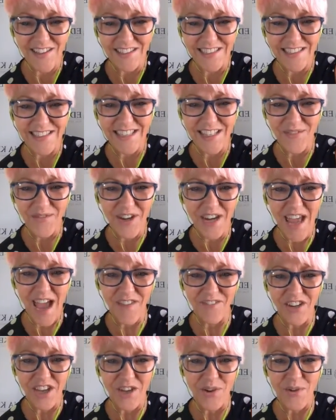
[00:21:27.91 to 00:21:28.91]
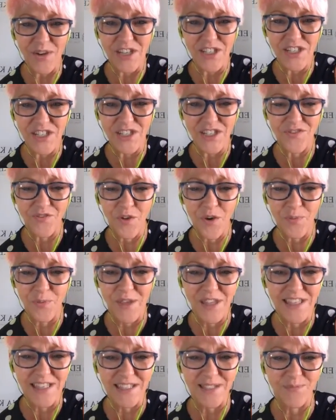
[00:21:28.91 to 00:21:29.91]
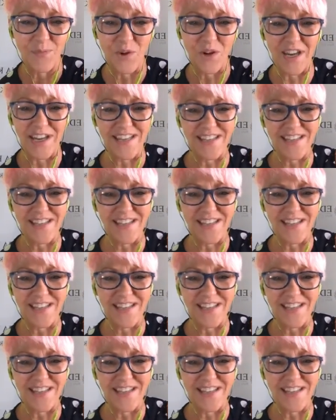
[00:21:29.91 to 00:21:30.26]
Does anyone have any questions for me this morning?